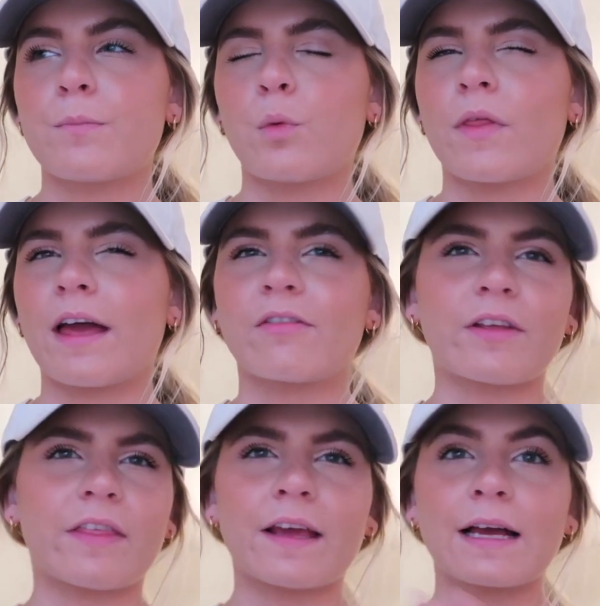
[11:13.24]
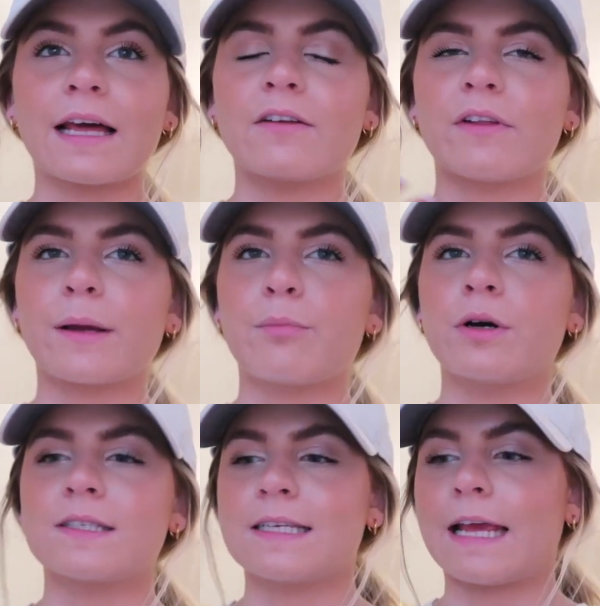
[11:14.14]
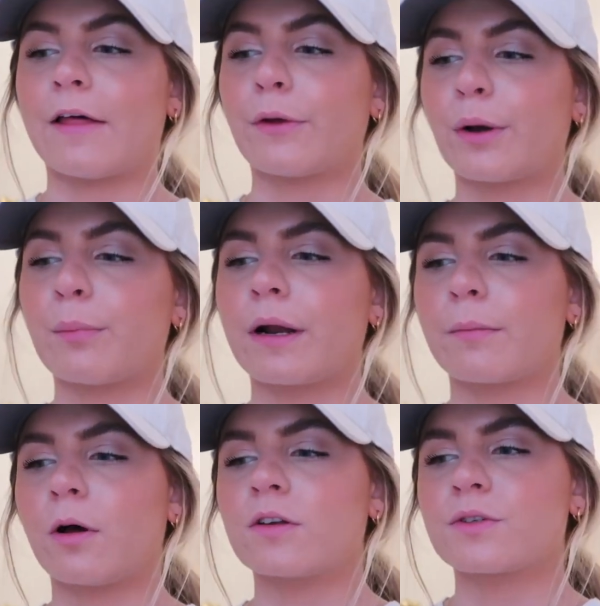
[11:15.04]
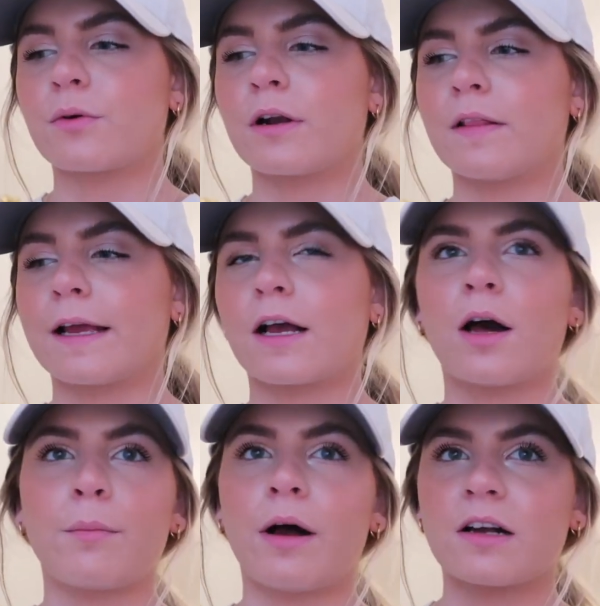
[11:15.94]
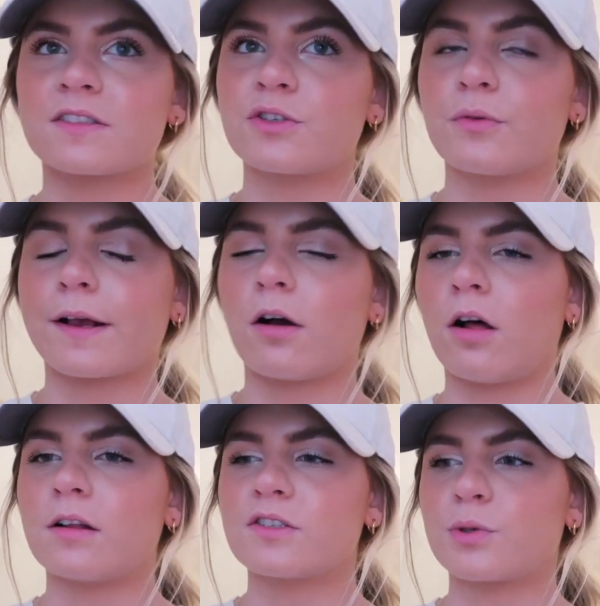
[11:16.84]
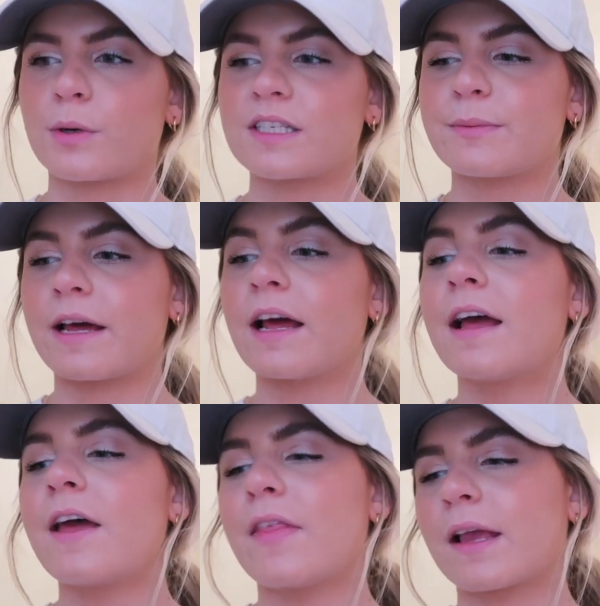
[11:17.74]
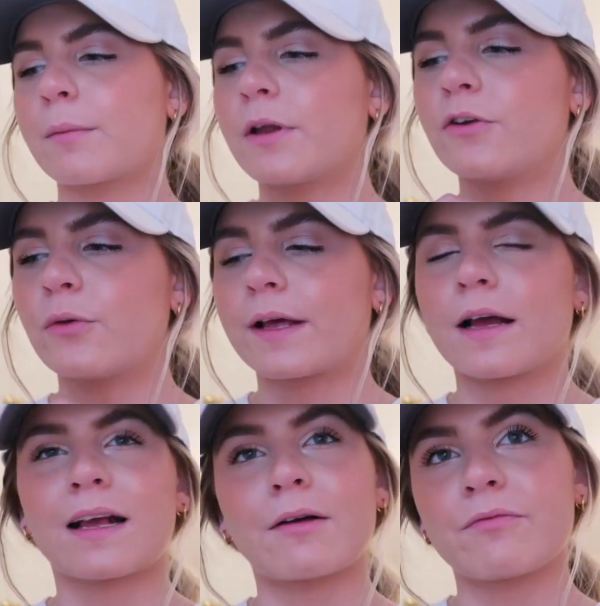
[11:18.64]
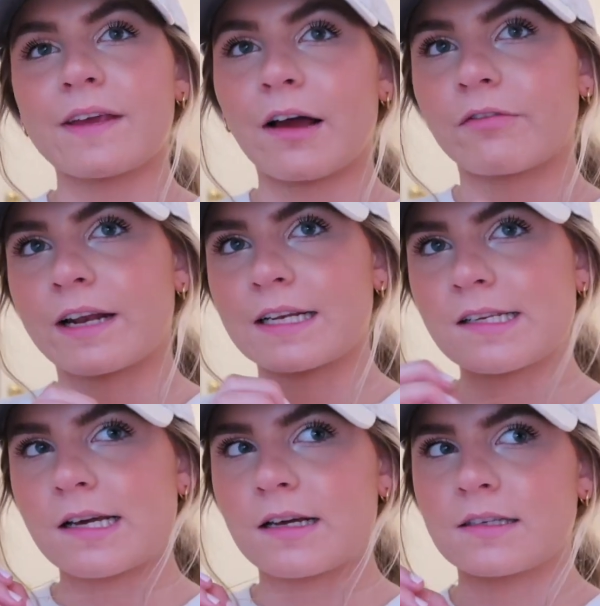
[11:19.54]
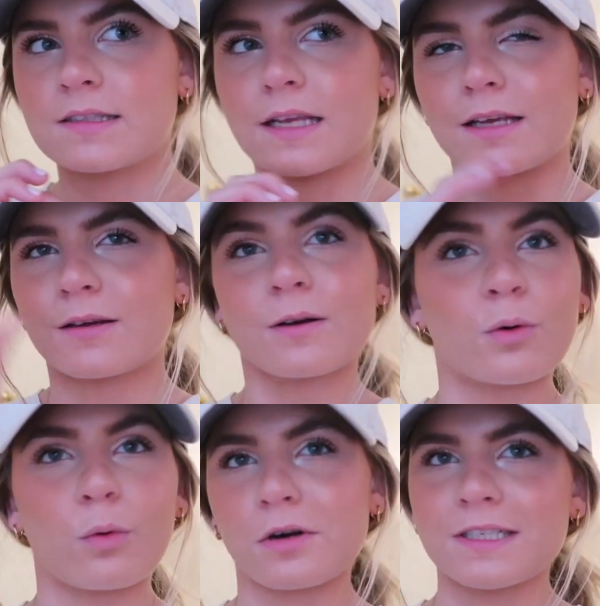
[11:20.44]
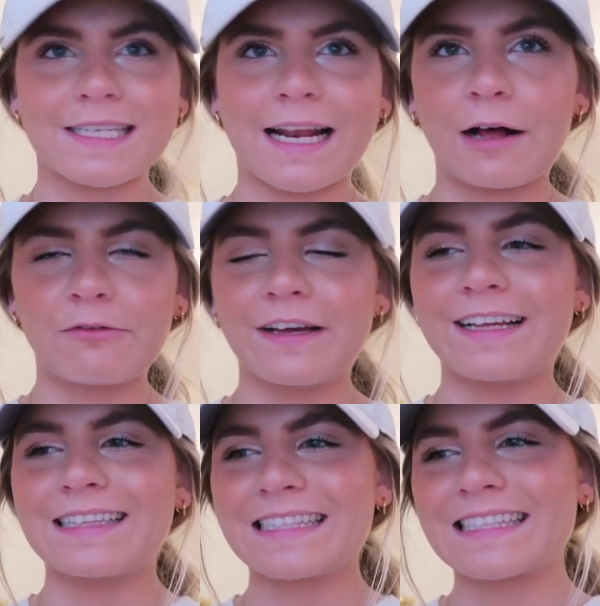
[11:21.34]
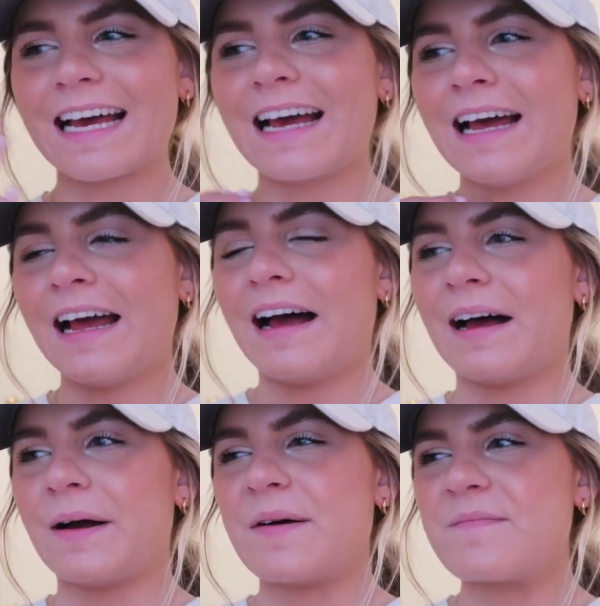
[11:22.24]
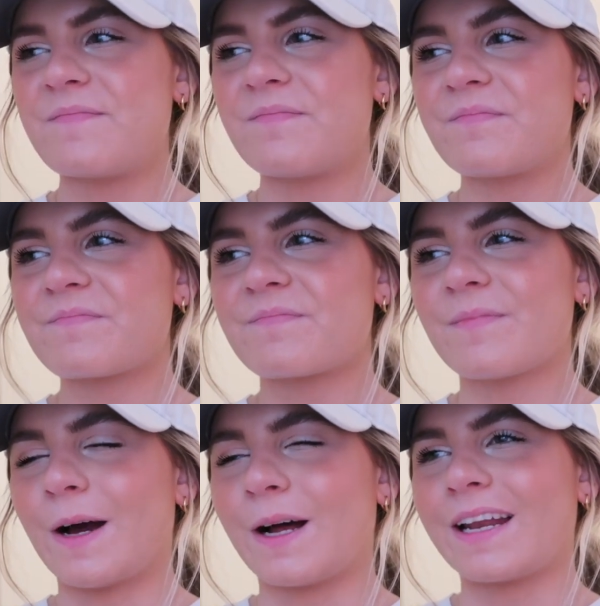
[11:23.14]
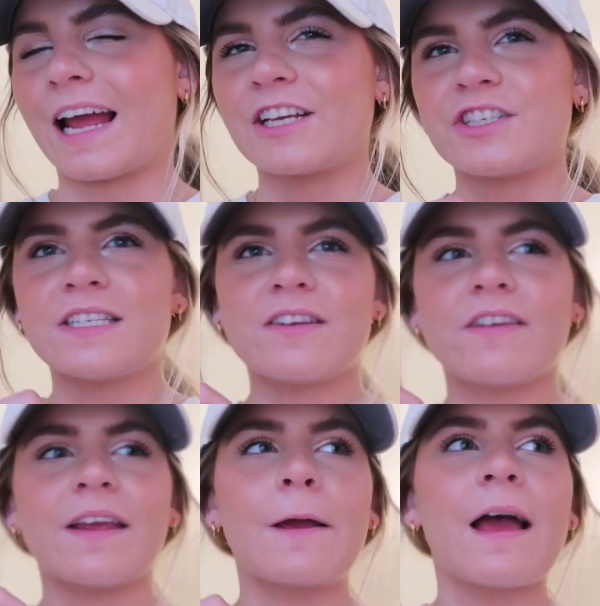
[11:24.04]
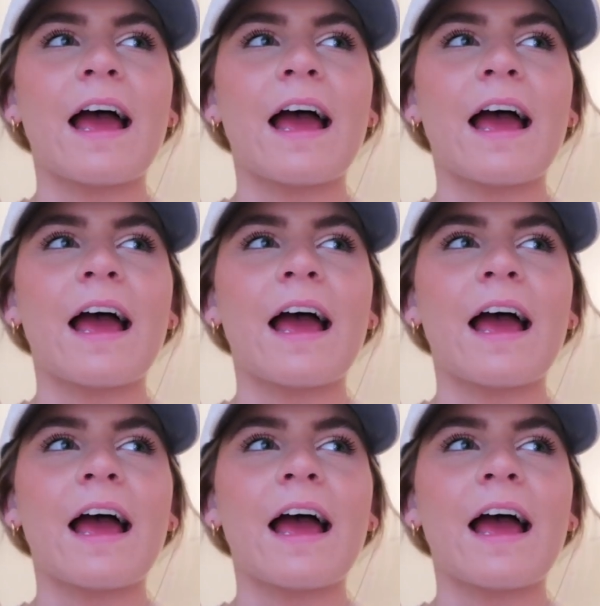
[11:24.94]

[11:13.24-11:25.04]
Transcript: with everything kind of like put together, but I'm also gonna like unbox and do like a haul and stories. But I think I'm gonna do like a comfy outfit ideas, like quarantine outfits, on IGTV.